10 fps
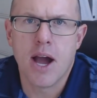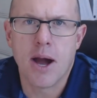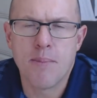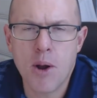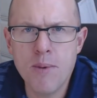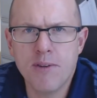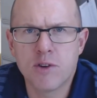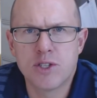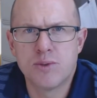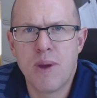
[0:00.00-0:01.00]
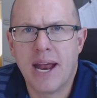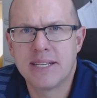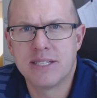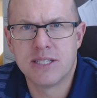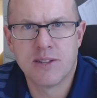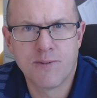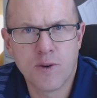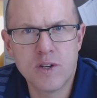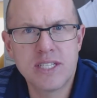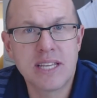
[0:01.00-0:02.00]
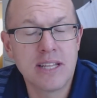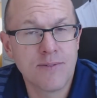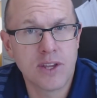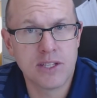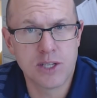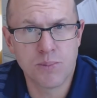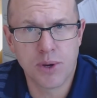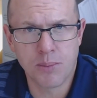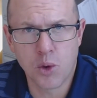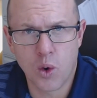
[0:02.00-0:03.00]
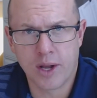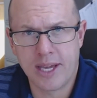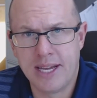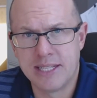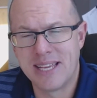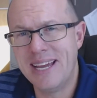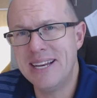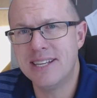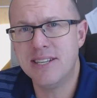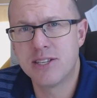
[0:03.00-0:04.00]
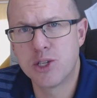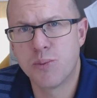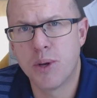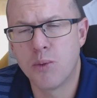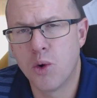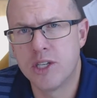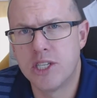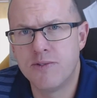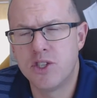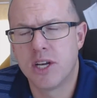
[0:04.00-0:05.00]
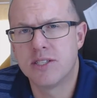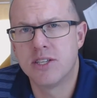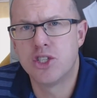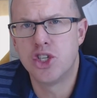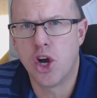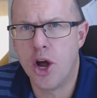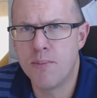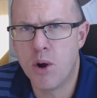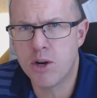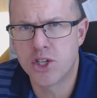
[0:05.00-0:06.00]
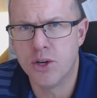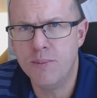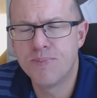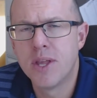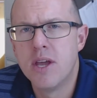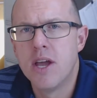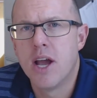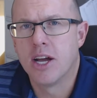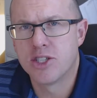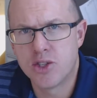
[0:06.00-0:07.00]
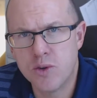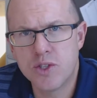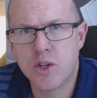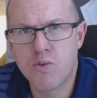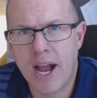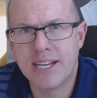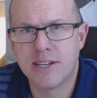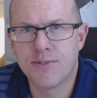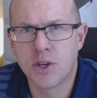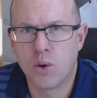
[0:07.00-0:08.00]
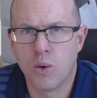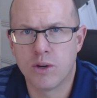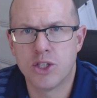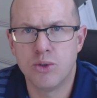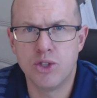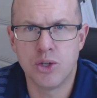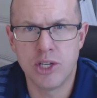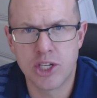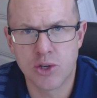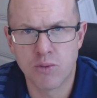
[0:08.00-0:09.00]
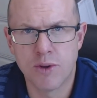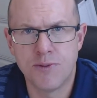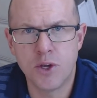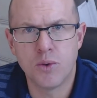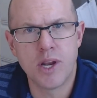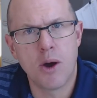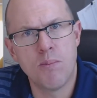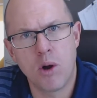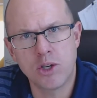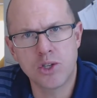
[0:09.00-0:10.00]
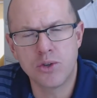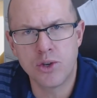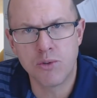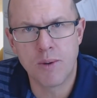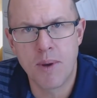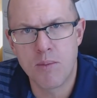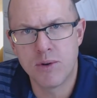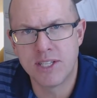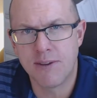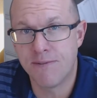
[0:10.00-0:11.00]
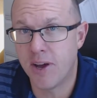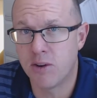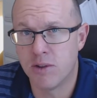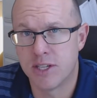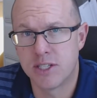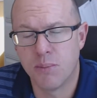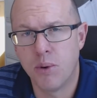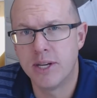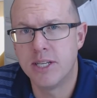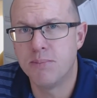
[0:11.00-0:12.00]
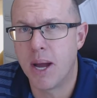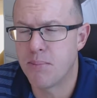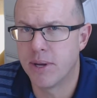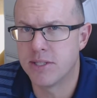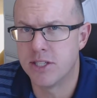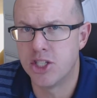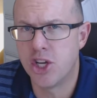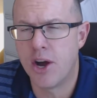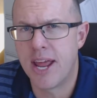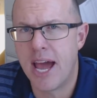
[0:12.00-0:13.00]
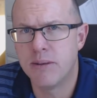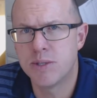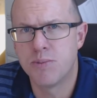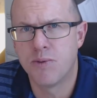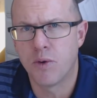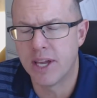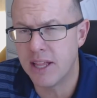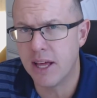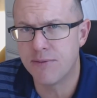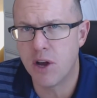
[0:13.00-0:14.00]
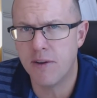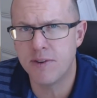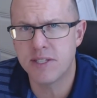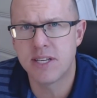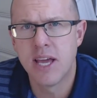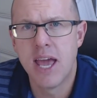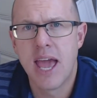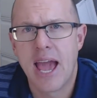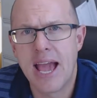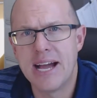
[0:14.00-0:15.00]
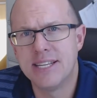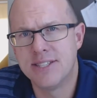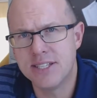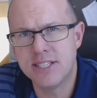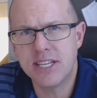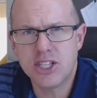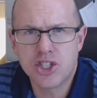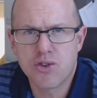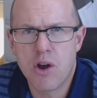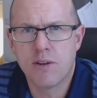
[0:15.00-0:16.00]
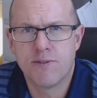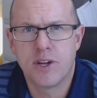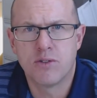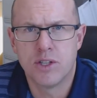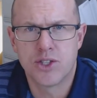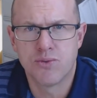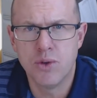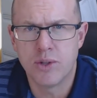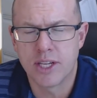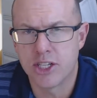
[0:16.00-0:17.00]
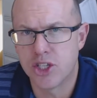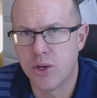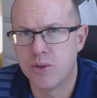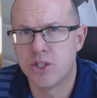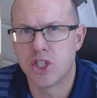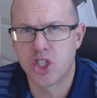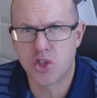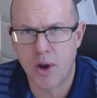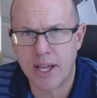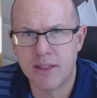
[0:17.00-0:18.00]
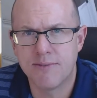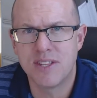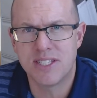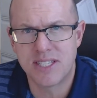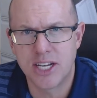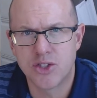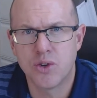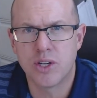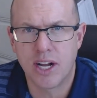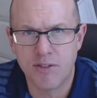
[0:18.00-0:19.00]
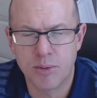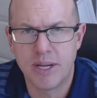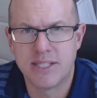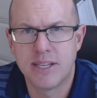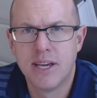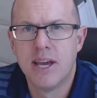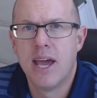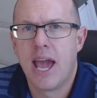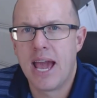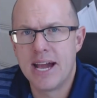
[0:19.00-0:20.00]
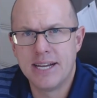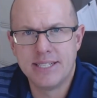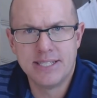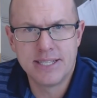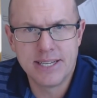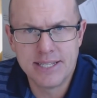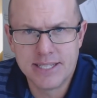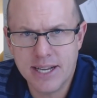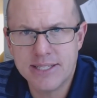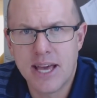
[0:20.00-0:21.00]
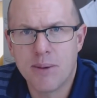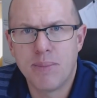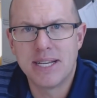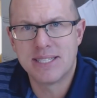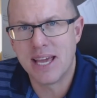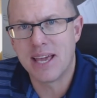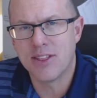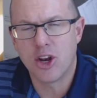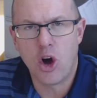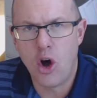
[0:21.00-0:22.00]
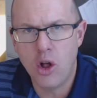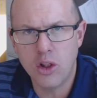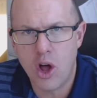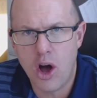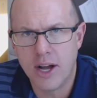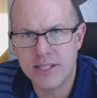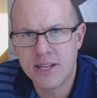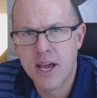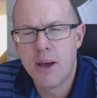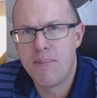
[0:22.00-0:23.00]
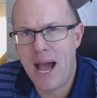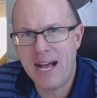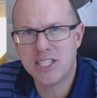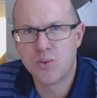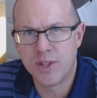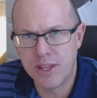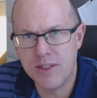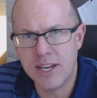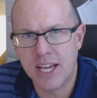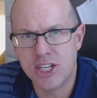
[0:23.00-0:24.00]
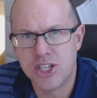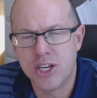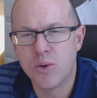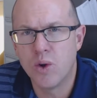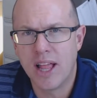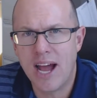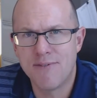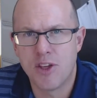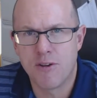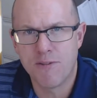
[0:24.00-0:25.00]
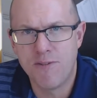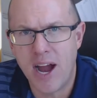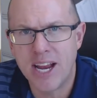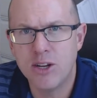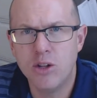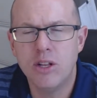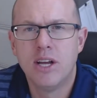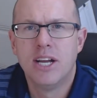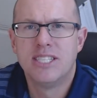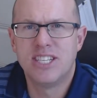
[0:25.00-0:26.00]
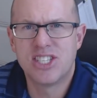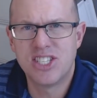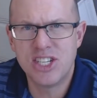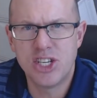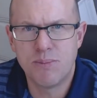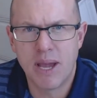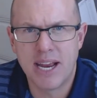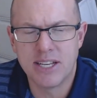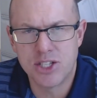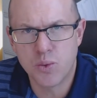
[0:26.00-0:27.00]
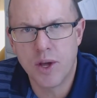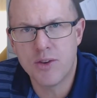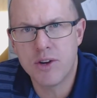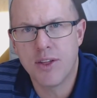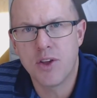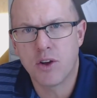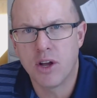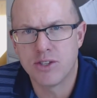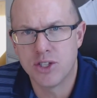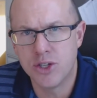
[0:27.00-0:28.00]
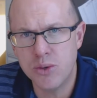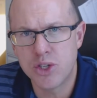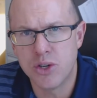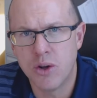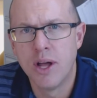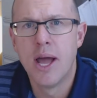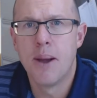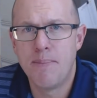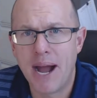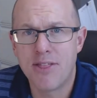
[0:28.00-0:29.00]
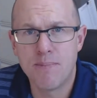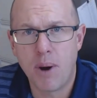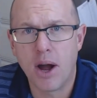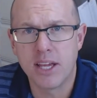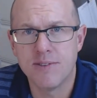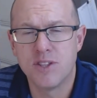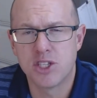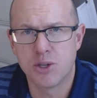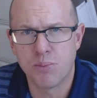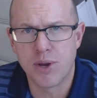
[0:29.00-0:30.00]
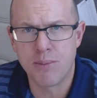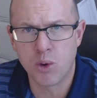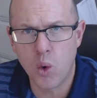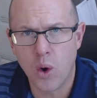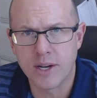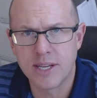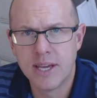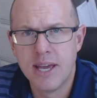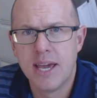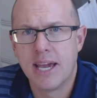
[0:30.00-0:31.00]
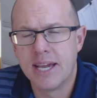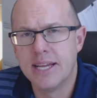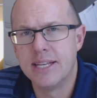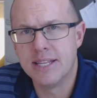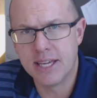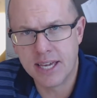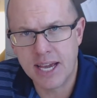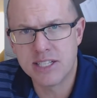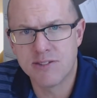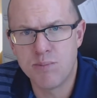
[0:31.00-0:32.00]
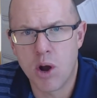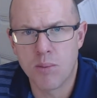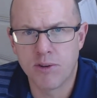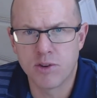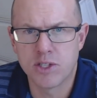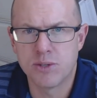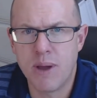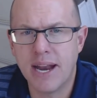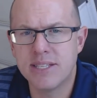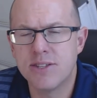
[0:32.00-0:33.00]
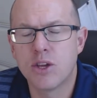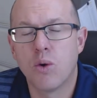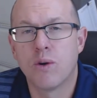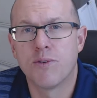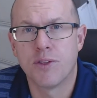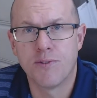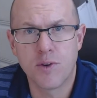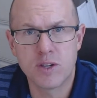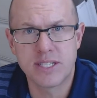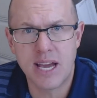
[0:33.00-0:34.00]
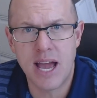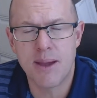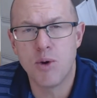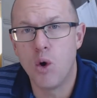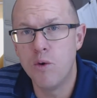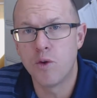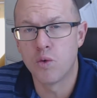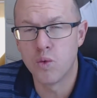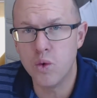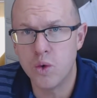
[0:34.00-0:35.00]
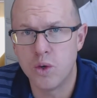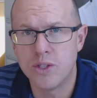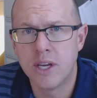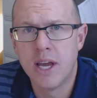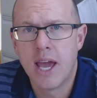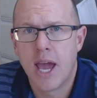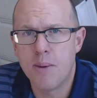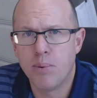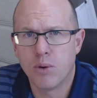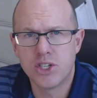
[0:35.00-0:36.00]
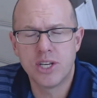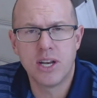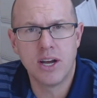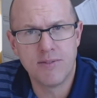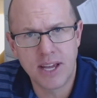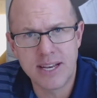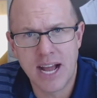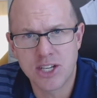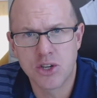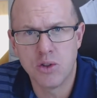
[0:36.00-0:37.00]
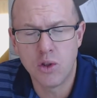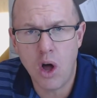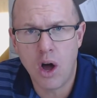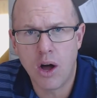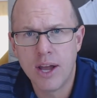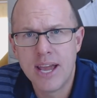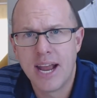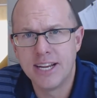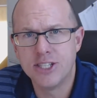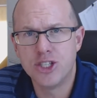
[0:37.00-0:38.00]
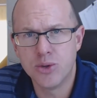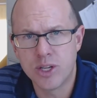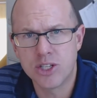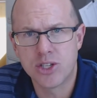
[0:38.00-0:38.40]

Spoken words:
Marbury versus Madison is the first significant Supreme Court case. In it, Supreme Court Chief Justice John Marshall asserts the right of the court to judicial review. Now, Marshall, you'll remember, is a Federalist appointed by President John Adams before he left office. And this is a strong Federalist ruling. It shows the strength of the central government. And it does that by saying that all laws passed within the nation will have their final decision made as to whether or not they're constitutional by the body of the Supreme Court. In the case of Marbury versus Madison, the court for the first time overruled a portion of a national law, and in doing